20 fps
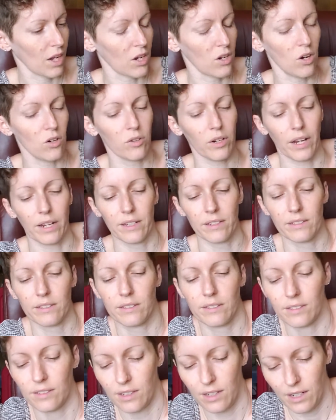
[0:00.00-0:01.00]
Okay,
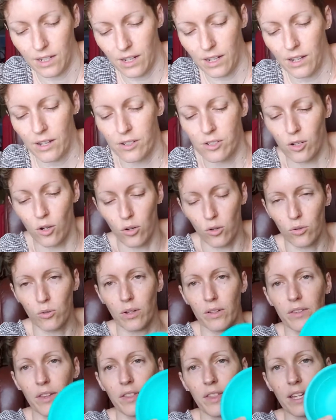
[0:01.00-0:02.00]
so
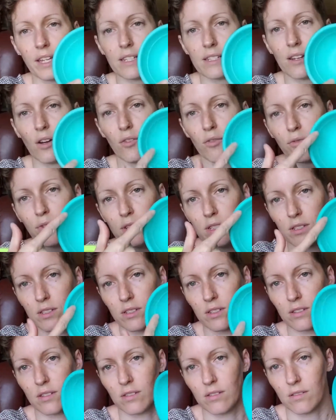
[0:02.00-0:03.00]
the thing itself
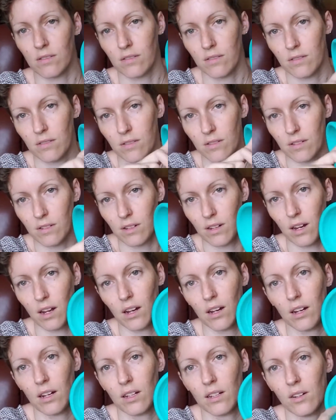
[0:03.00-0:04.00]
is
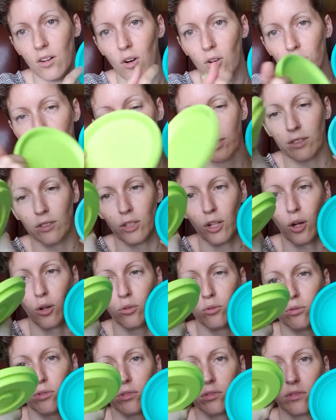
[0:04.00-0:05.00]
uh, all
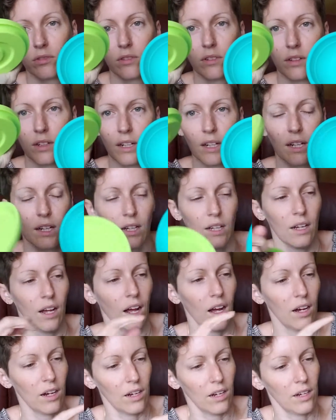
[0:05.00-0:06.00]
silicone,
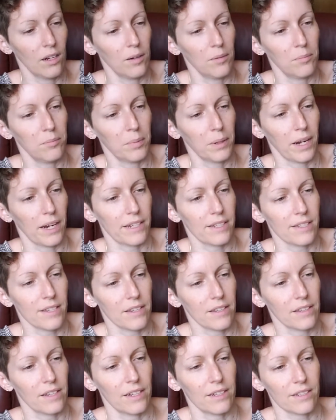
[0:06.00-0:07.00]
uh, but I
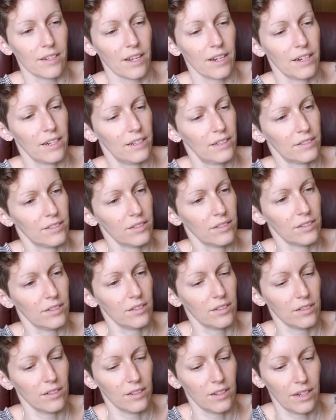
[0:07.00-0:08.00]
see that it's got a,
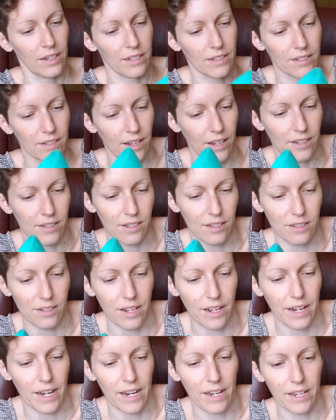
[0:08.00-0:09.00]
it says it's
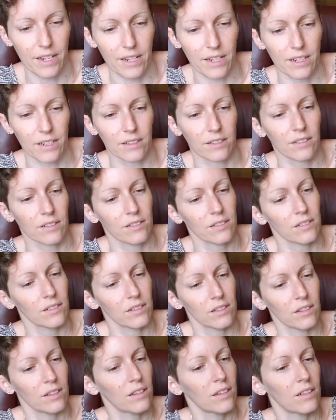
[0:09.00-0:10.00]
got a
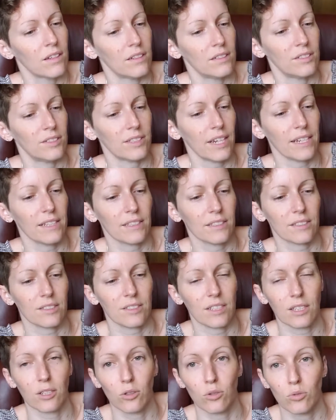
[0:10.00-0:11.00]
stainless
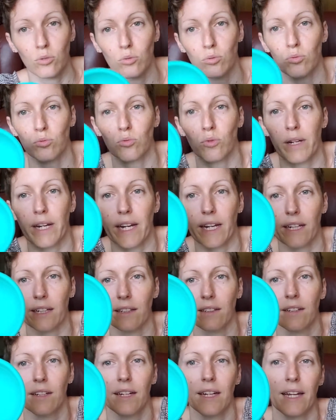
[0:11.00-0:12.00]
steel
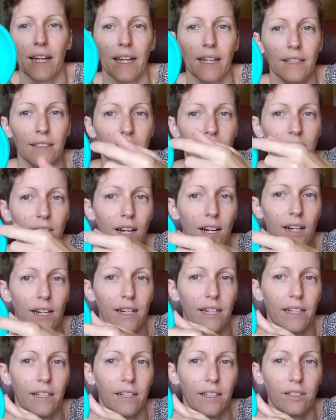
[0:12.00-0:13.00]
ring
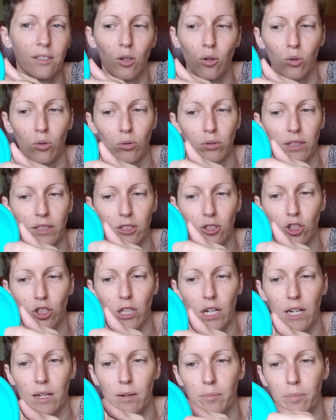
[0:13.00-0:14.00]
inside to hold its
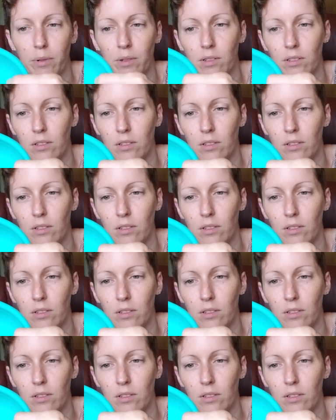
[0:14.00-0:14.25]
shape.